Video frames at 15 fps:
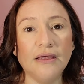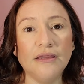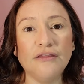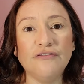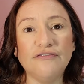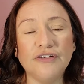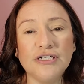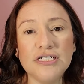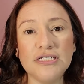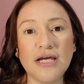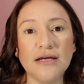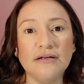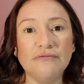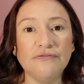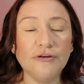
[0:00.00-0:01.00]
The first
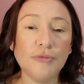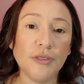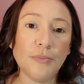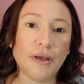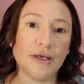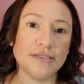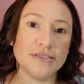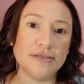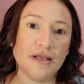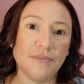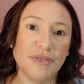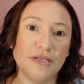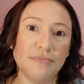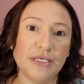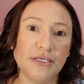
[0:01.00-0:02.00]
item from the box that I'm
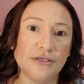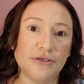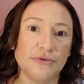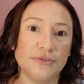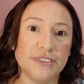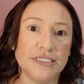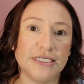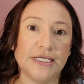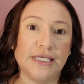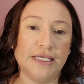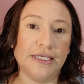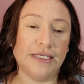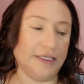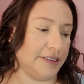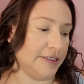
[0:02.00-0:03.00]
going to be using
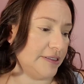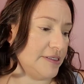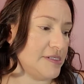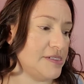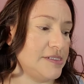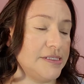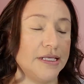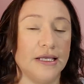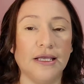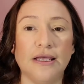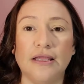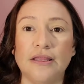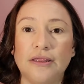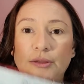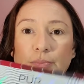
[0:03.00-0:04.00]
is
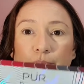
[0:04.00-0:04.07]
the